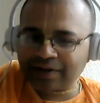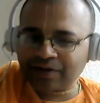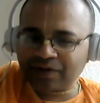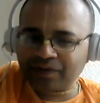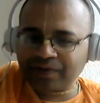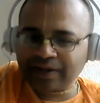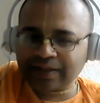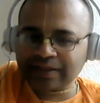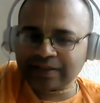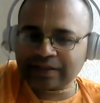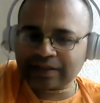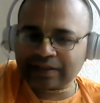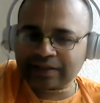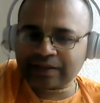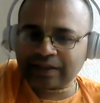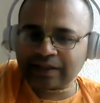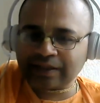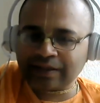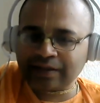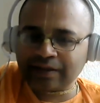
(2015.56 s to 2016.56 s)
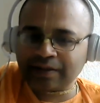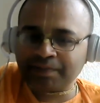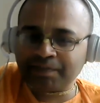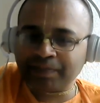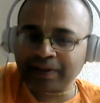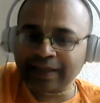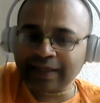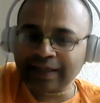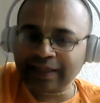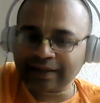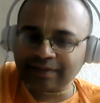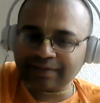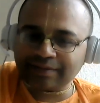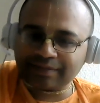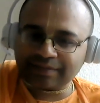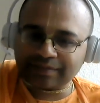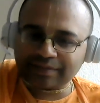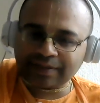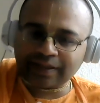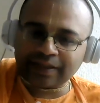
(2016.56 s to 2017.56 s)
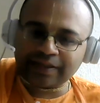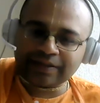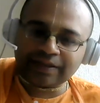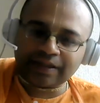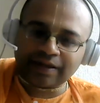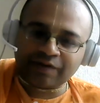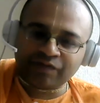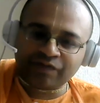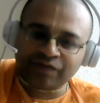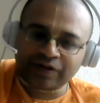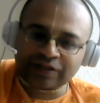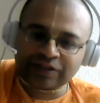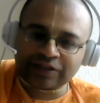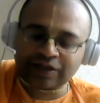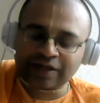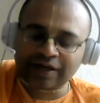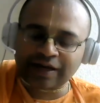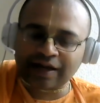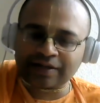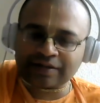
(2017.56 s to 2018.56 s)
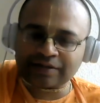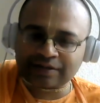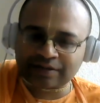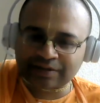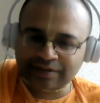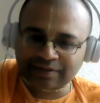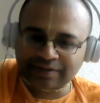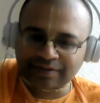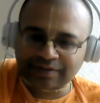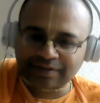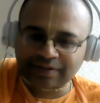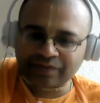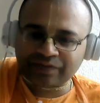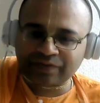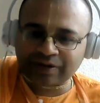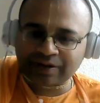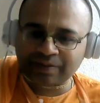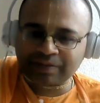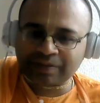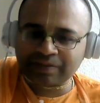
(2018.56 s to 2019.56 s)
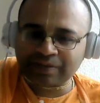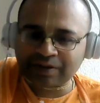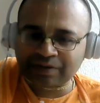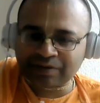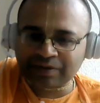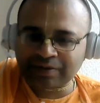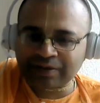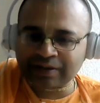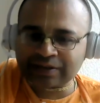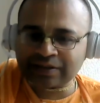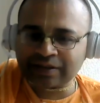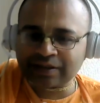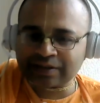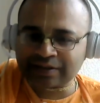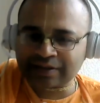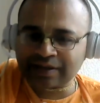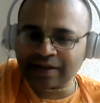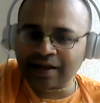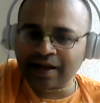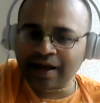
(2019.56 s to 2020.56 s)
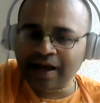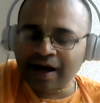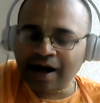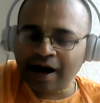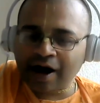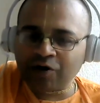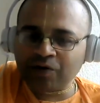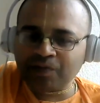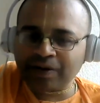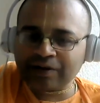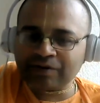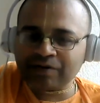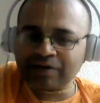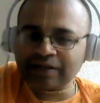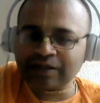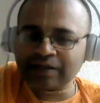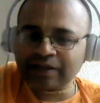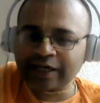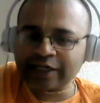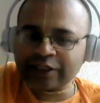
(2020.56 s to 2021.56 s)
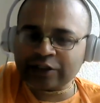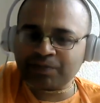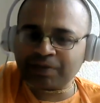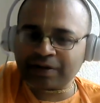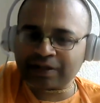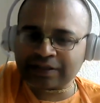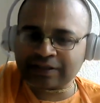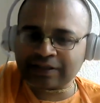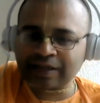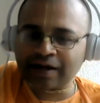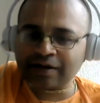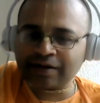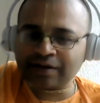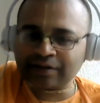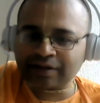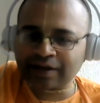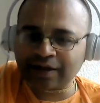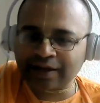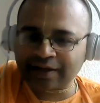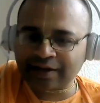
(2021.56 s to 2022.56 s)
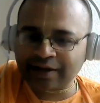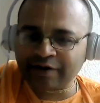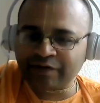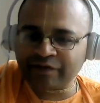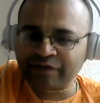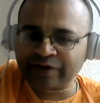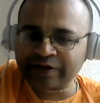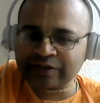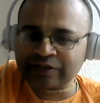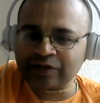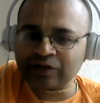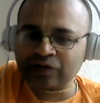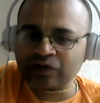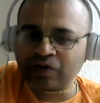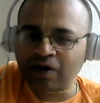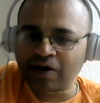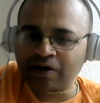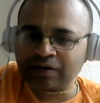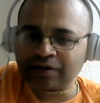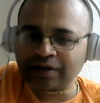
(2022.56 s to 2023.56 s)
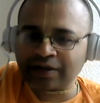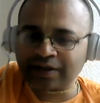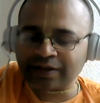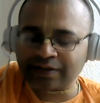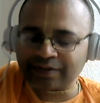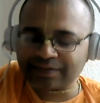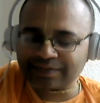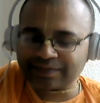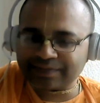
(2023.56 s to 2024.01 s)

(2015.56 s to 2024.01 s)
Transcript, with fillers: now we discussed it in the beginning itself, first class if you remember we discussed how bhagavad gita is prasthanatraya it fits into all three